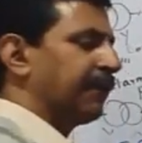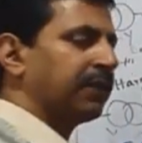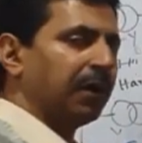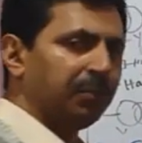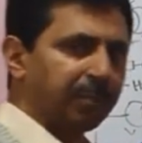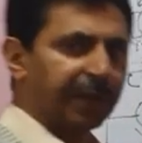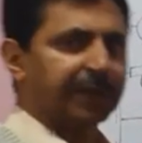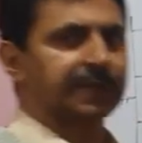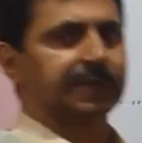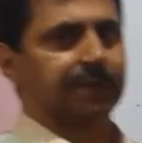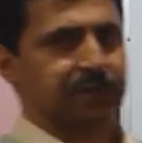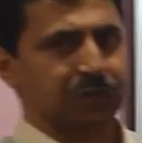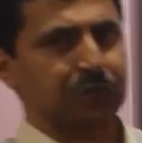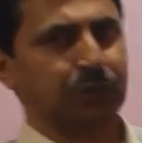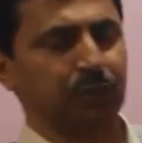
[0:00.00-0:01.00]
complex
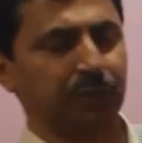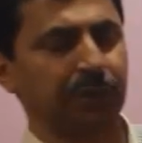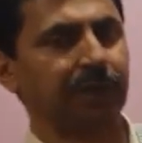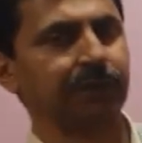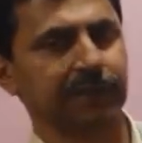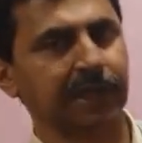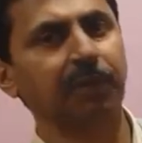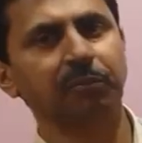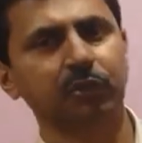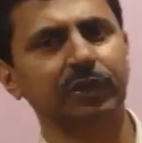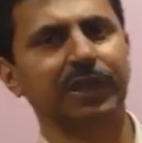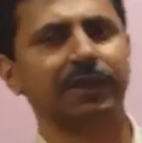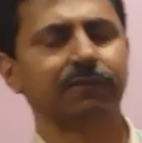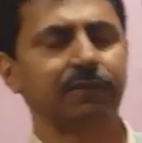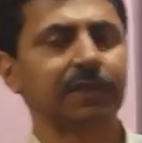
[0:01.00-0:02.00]
control. I'll come to
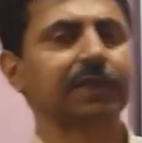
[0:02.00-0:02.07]
that. We'll